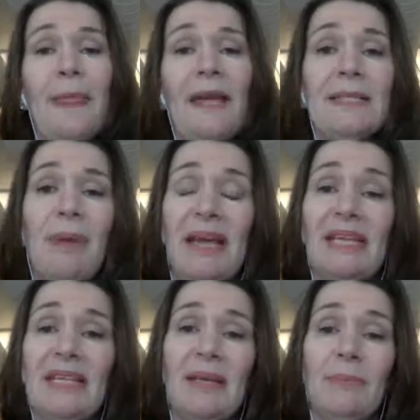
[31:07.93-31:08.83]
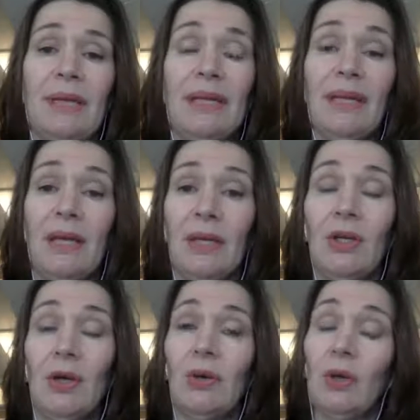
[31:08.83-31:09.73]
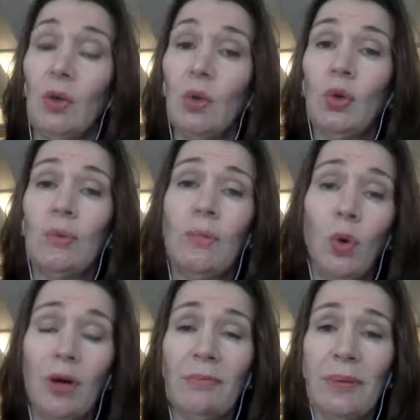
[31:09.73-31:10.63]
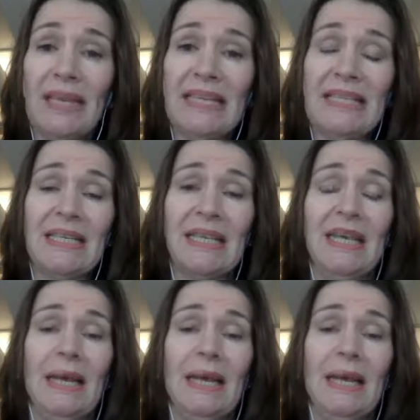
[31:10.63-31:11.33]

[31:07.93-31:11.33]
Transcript: It's making something, look more complete,